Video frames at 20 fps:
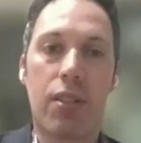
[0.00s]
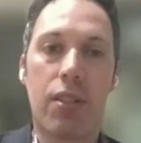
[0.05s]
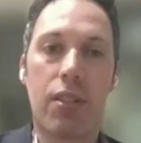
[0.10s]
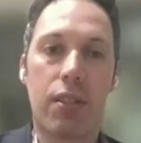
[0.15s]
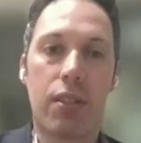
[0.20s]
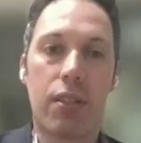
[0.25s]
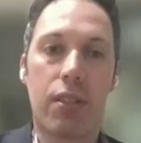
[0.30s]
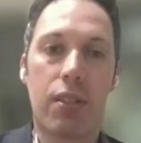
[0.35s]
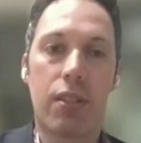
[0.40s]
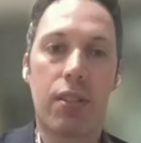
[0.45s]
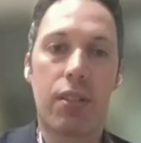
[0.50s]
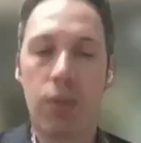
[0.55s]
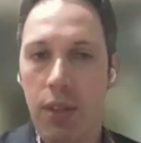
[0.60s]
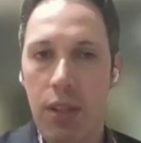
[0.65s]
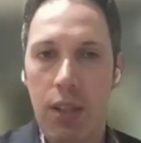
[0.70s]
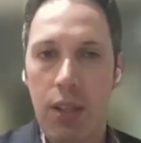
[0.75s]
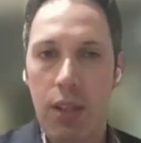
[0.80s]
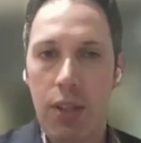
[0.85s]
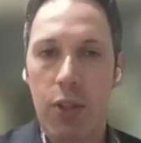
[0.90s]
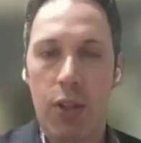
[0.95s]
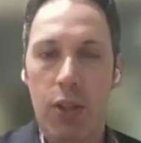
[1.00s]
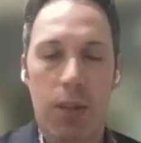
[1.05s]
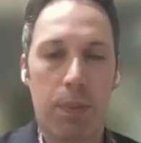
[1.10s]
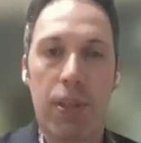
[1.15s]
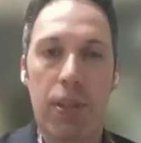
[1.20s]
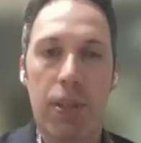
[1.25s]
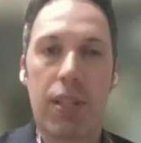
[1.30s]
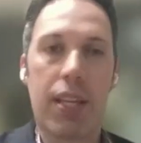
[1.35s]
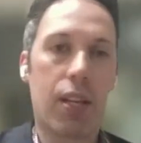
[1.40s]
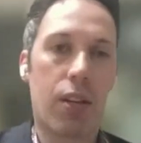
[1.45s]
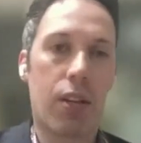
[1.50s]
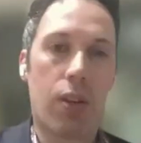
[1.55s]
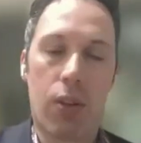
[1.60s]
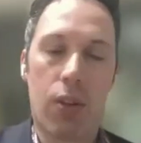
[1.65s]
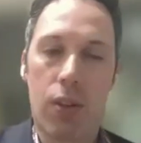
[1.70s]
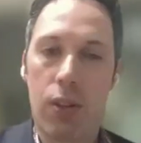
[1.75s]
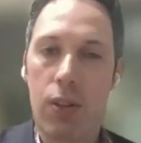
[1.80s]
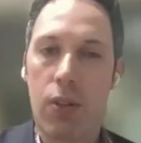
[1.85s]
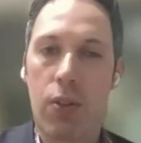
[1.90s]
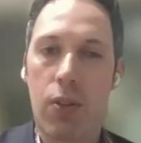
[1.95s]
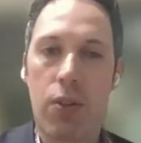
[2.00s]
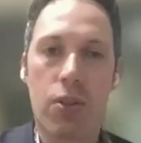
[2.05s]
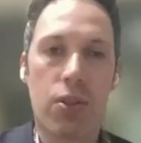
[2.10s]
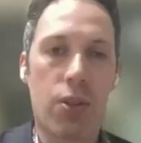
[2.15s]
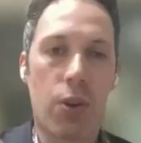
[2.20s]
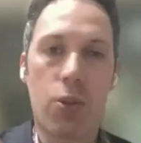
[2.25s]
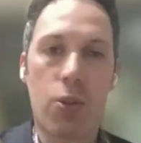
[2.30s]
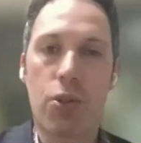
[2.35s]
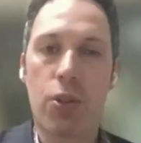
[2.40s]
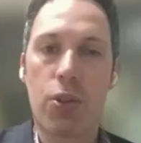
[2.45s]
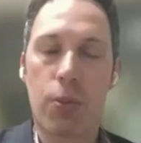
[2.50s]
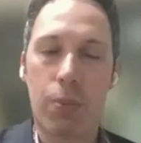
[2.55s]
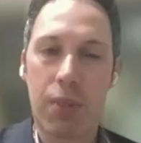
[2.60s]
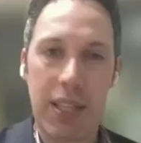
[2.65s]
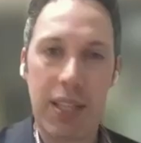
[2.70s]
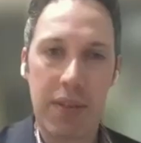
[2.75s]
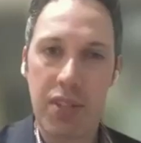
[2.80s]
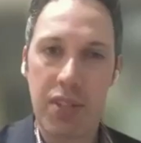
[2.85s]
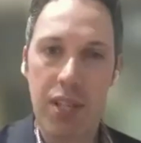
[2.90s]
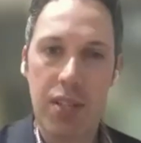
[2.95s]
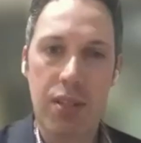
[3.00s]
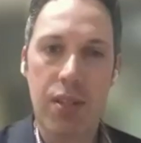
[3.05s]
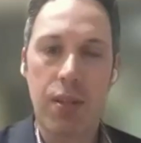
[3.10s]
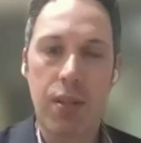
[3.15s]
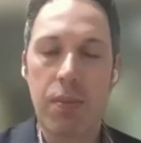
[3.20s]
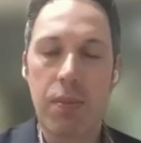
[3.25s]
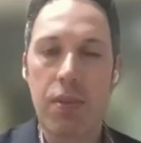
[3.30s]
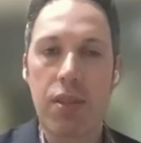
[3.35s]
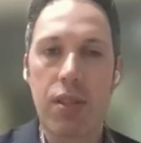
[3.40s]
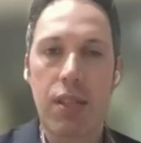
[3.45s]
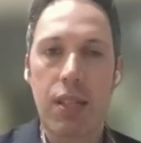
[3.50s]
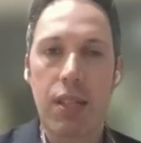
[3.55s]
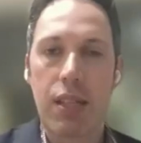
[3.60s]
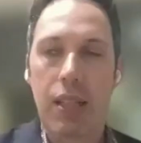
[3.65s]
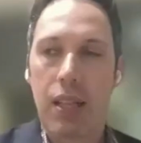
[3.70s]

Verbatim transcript: cue your political or social belief systems